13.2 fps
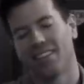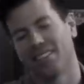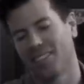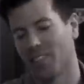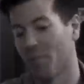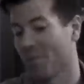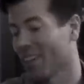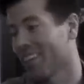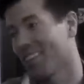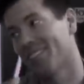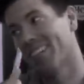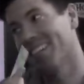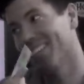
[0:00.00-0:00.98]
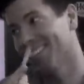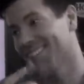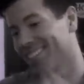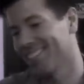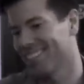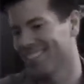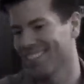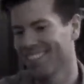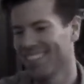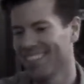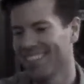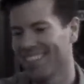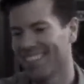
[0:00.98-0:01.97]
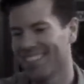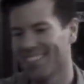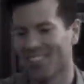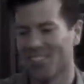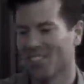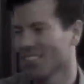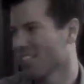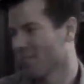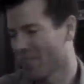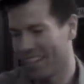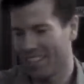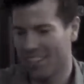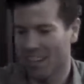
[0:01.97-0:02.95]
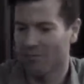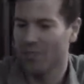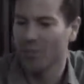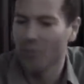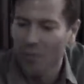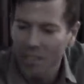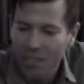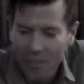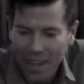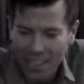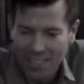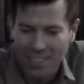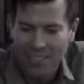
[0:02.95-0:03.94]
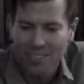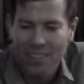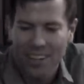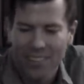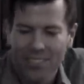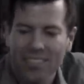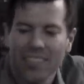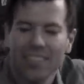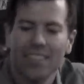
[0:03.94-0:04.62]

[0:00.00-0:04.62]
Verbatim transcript: Something in the Drinks. It surges, and we each have only two actions this round.